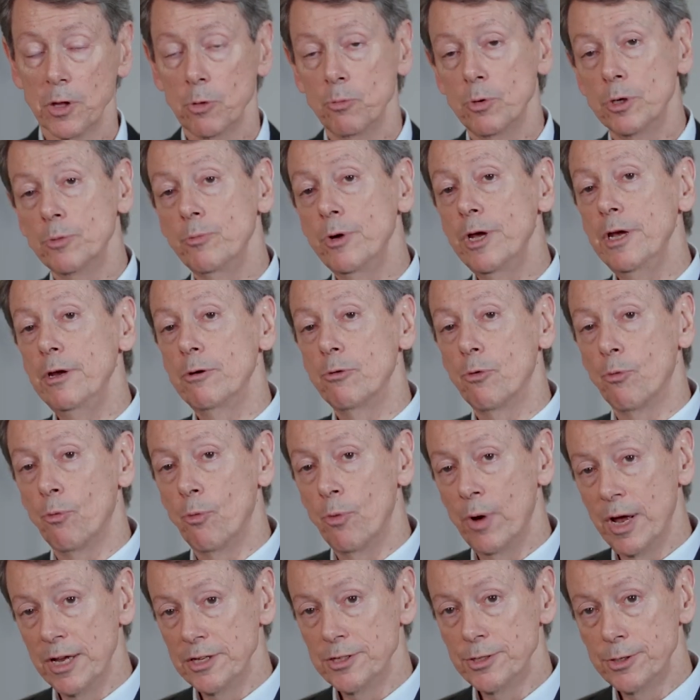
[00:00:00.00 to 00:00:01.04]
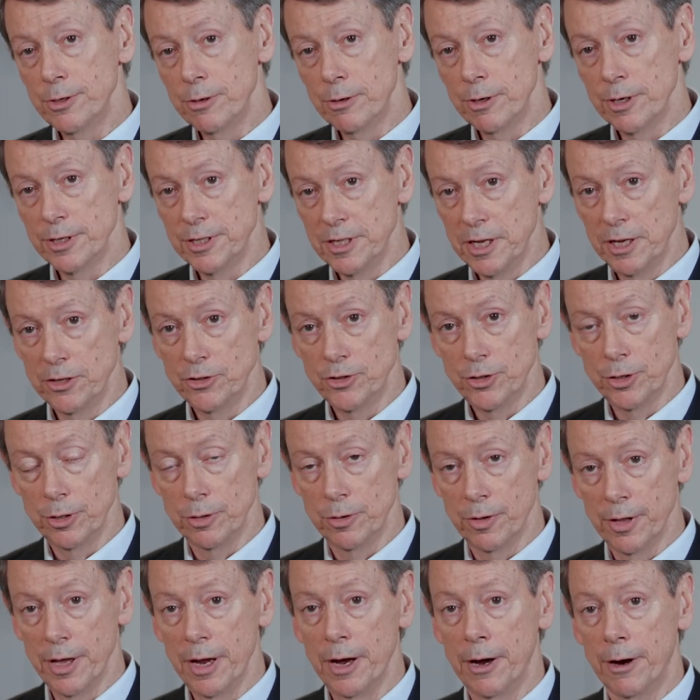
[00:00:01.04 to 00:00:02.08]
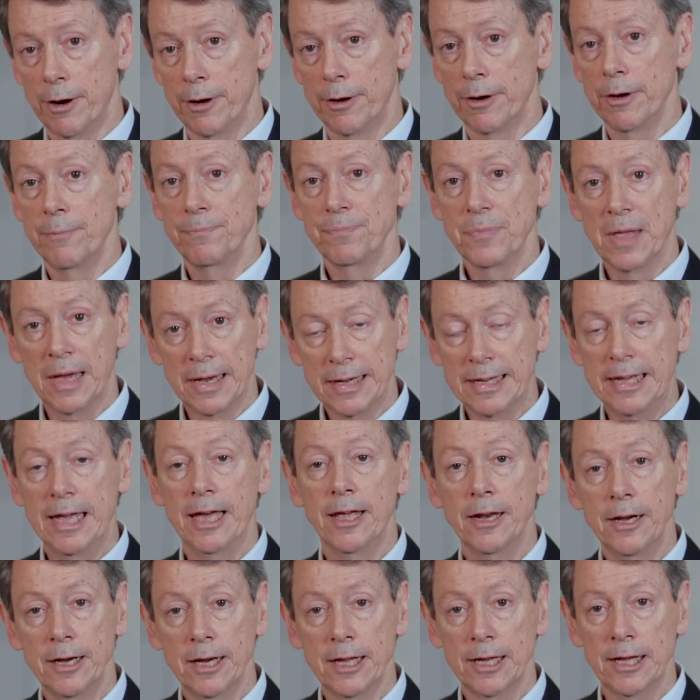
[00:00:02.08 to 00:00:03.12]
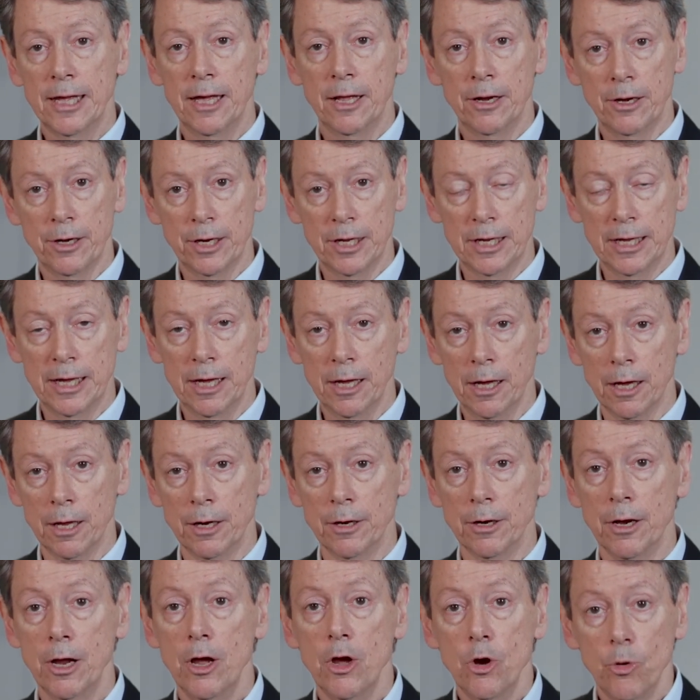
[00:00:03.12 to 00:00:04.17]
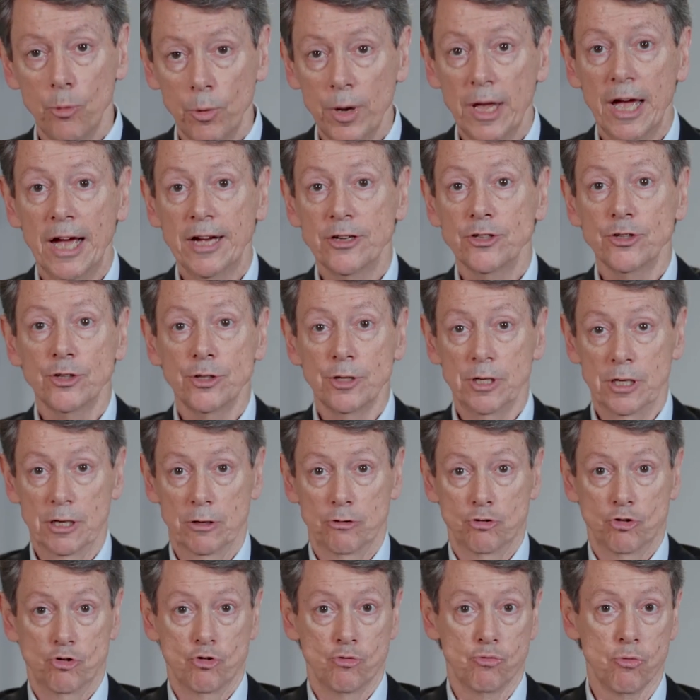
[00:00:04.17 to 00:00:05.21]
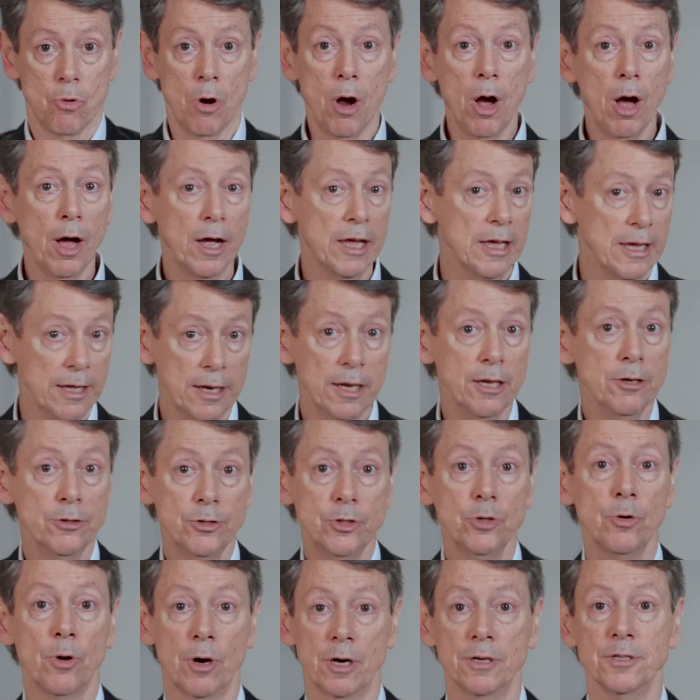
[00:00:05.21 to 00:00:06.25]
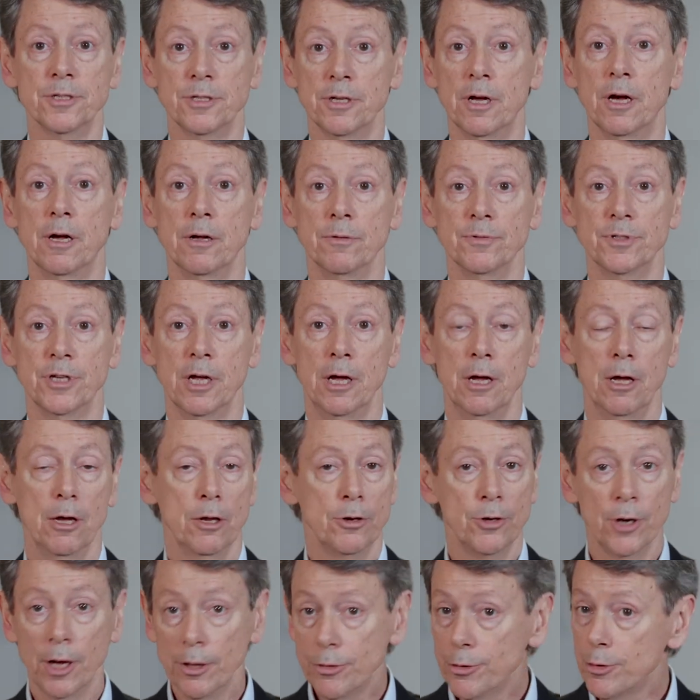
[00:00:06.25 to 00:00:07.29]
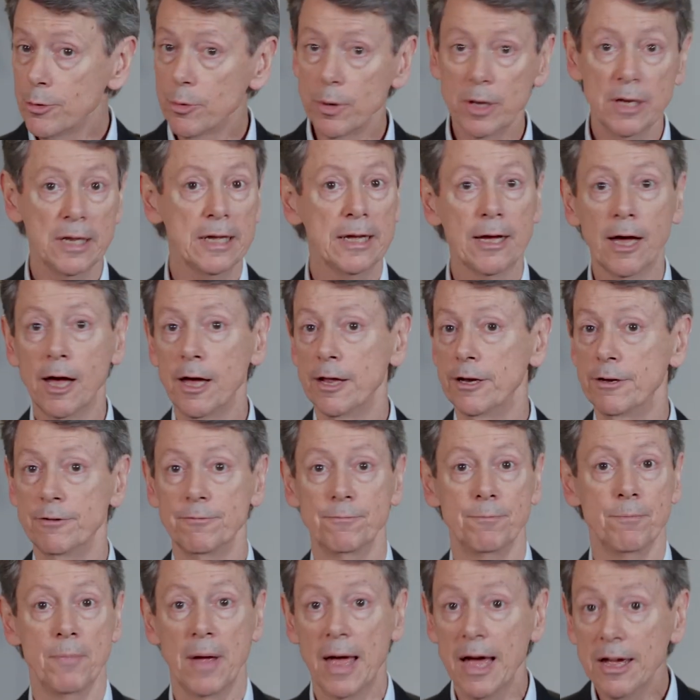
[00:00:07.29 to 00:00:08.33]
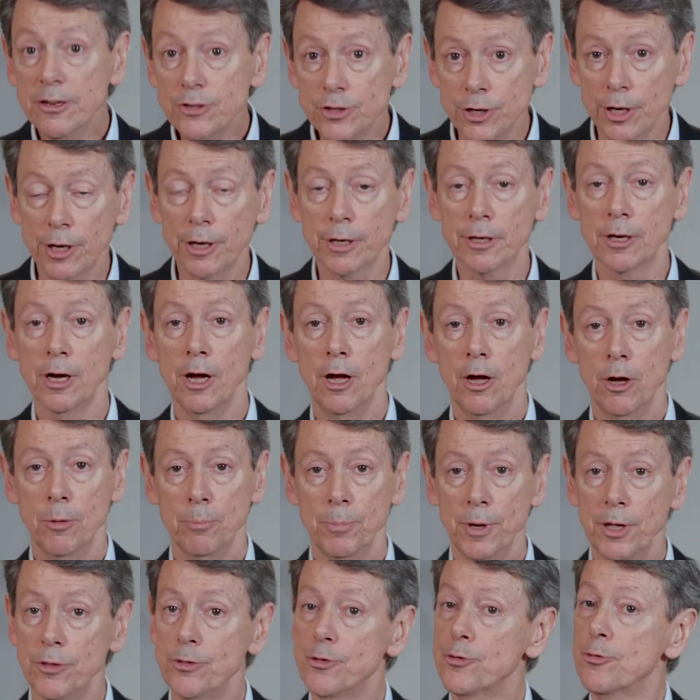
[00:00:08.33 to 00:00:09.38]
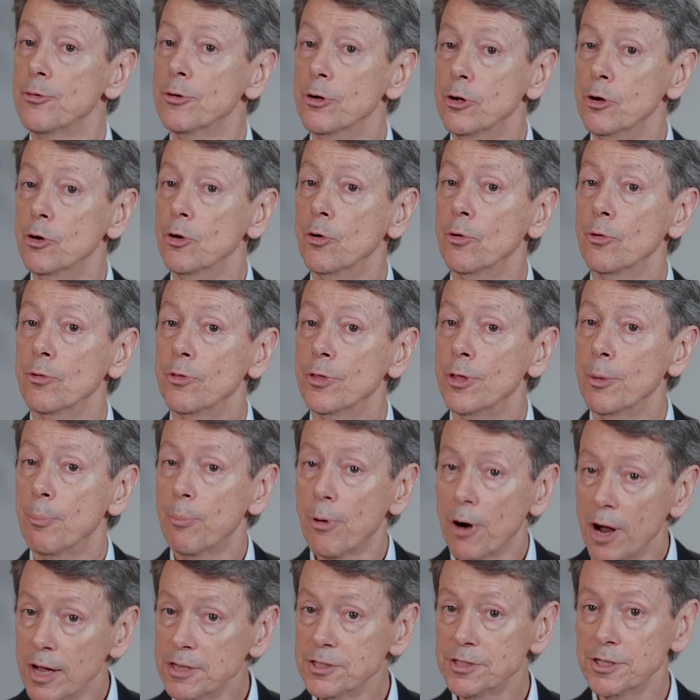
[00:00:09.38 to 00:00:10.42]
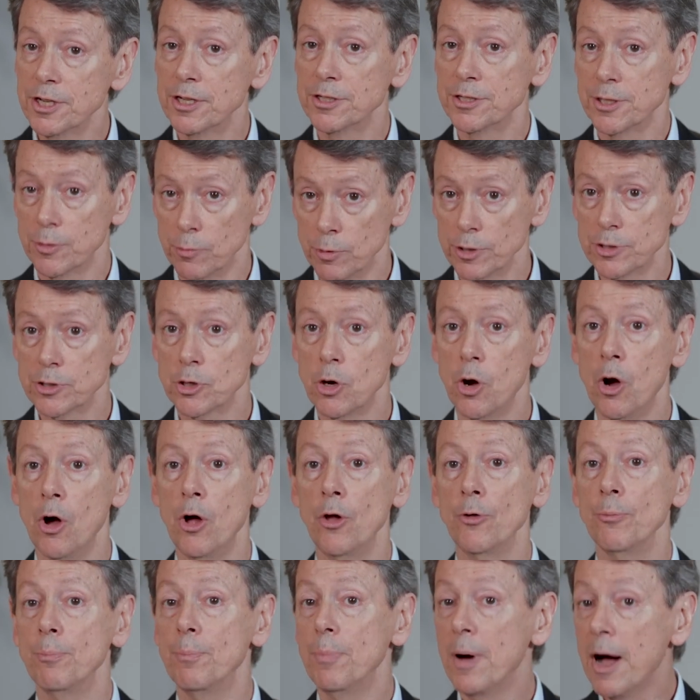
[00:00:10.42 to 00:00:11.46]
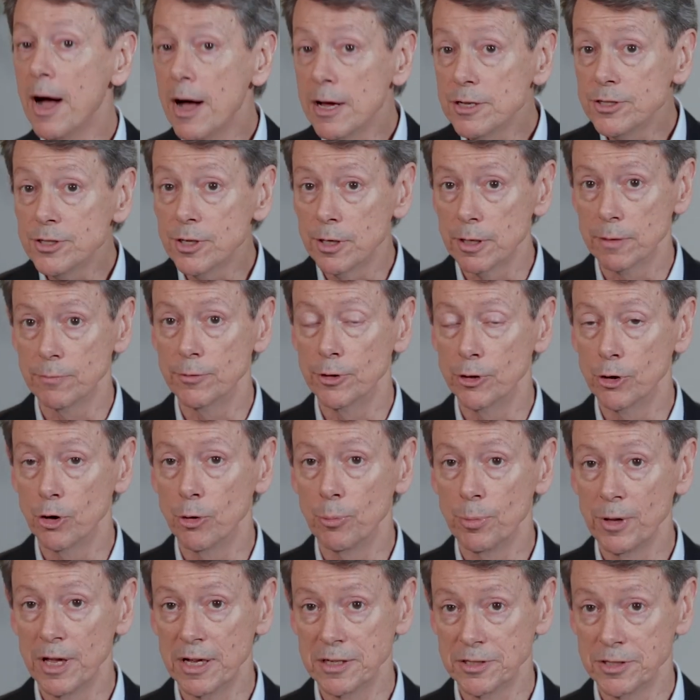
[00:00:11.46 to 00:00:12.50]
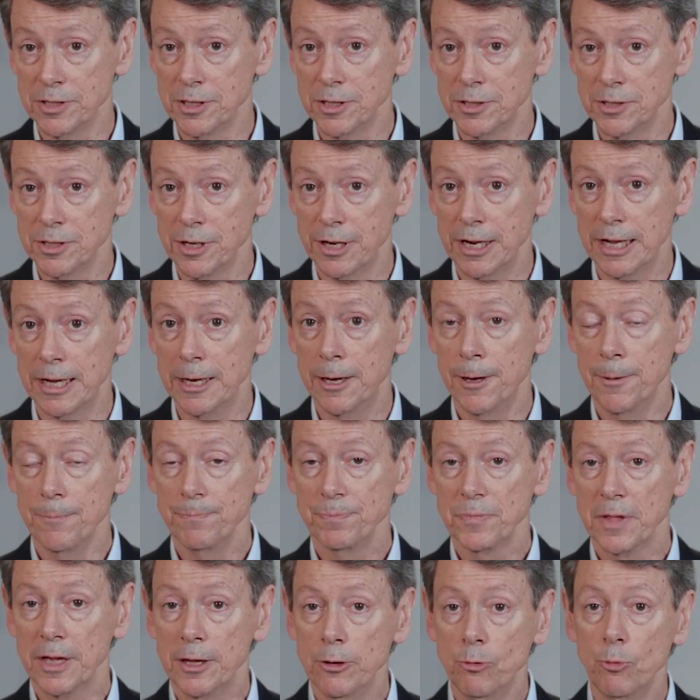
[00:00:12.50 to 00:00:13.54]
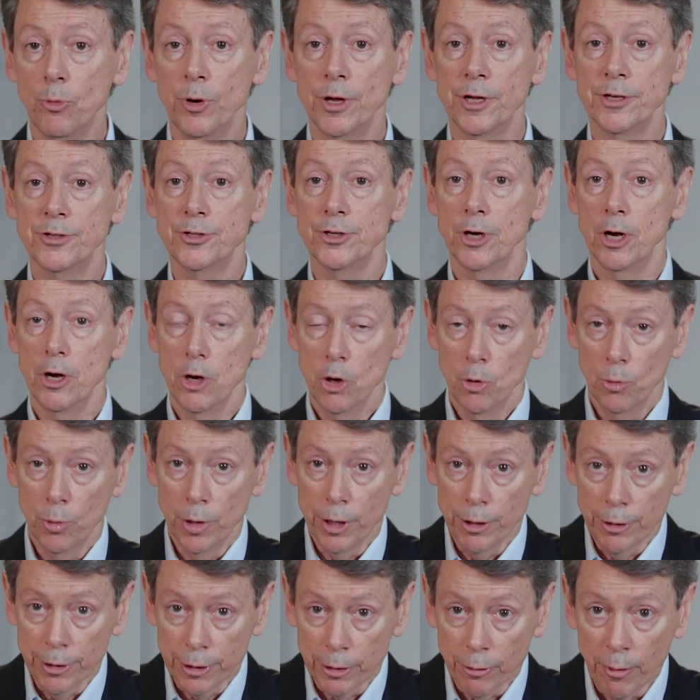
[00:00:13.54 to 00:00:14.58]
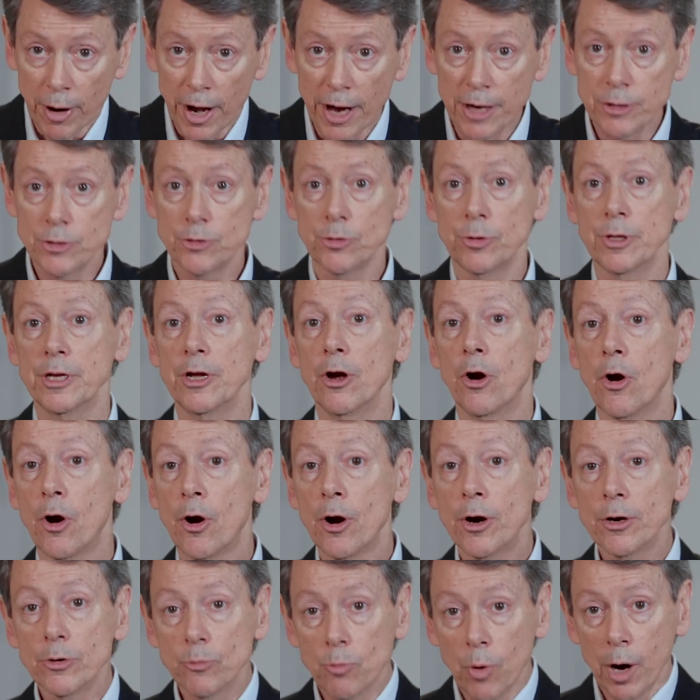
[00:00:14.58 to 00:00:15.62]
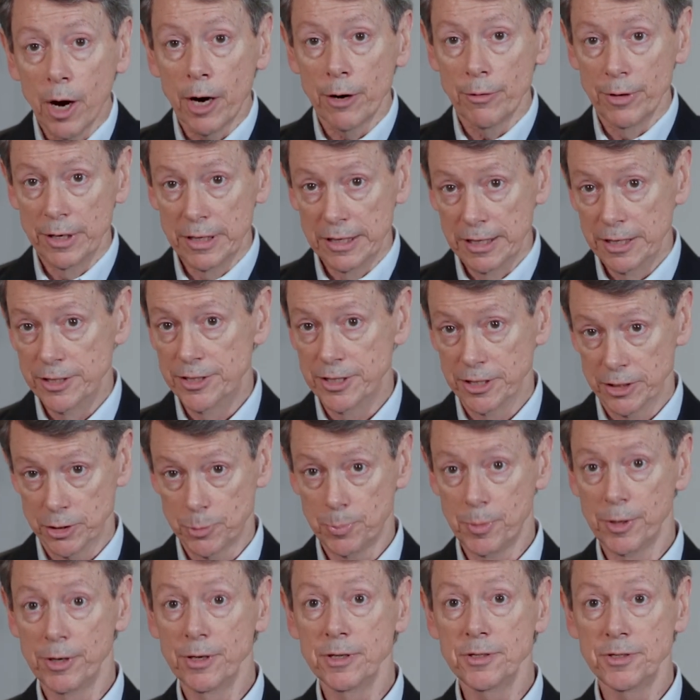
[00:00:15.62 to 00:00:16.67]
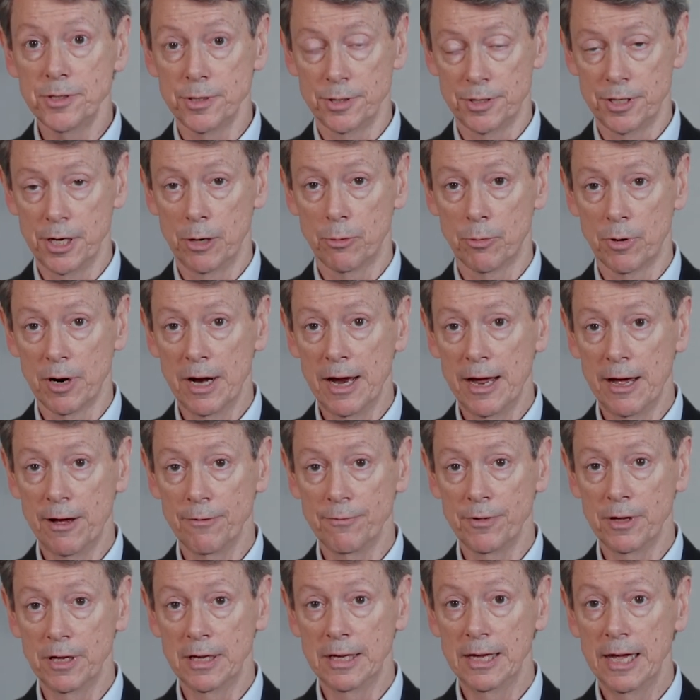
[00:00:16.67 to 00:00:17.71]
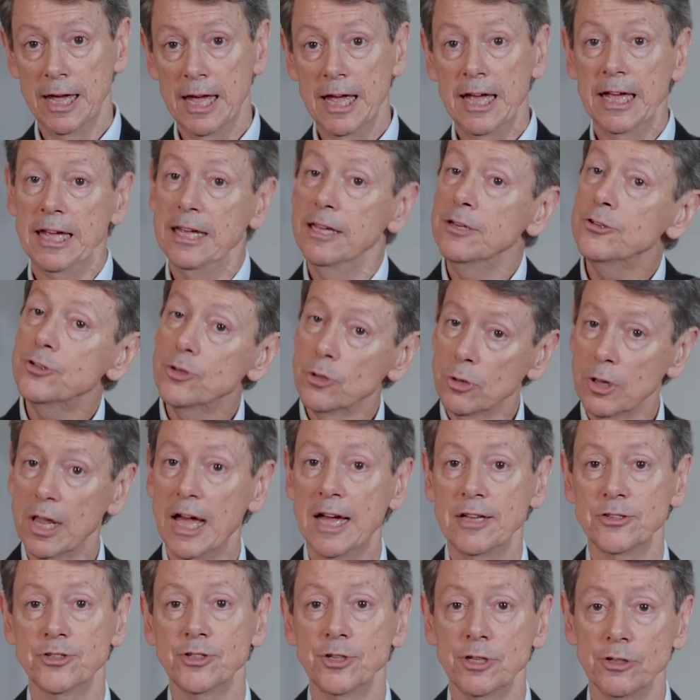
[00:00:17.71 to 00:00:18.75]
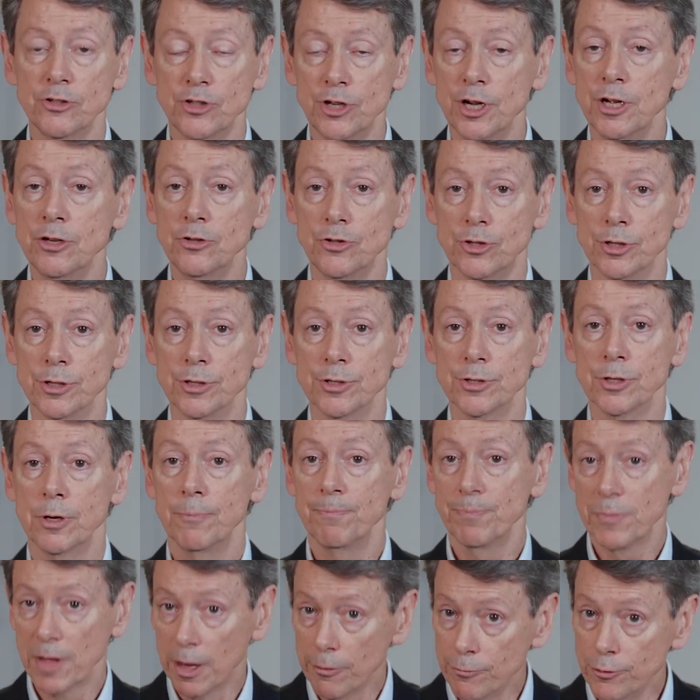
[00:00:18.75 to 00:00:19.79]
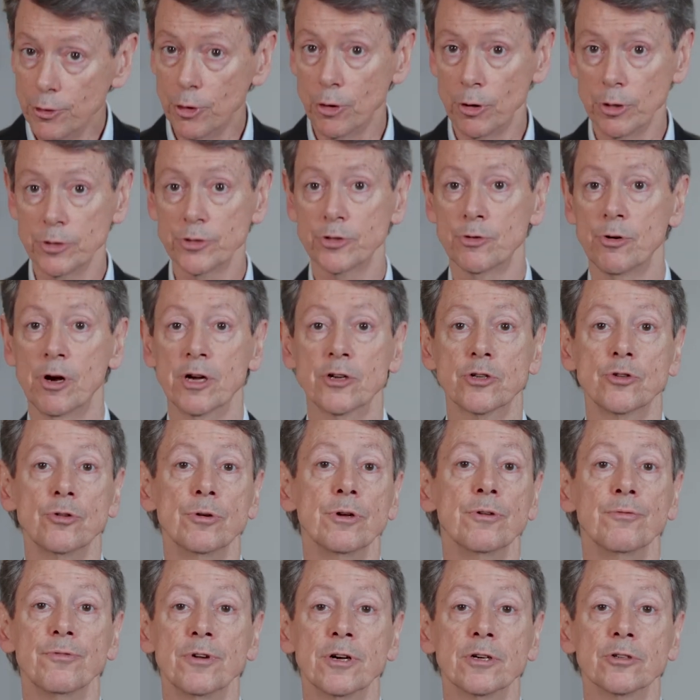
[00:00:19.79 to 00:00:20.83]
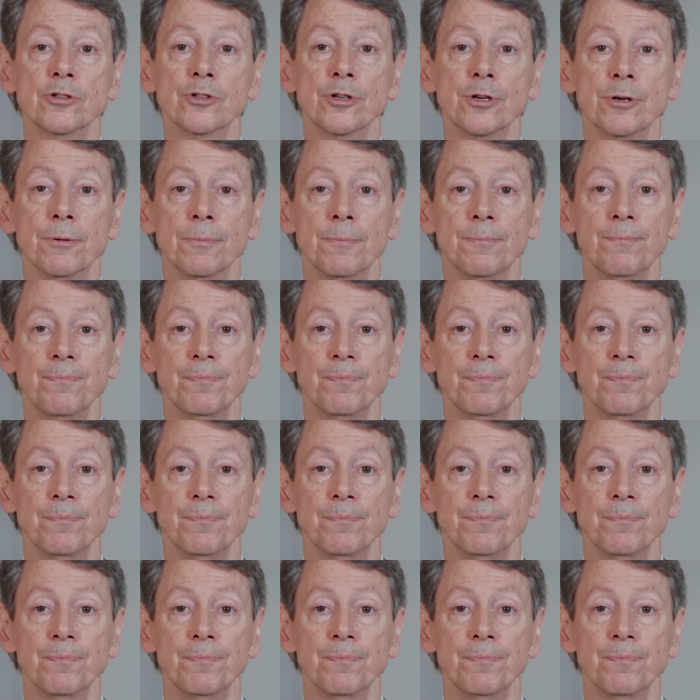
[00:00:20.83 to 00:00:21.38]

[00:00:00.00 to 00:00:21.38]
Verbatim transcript: When we rest our attention there, again and again and again. We actually draw it into ourselves, not through any kind of magic, but through the process of what's called positive neuroplasticity, in which we are gradually hardwiring these experiences that we're having into lasting changes of neural structure and function.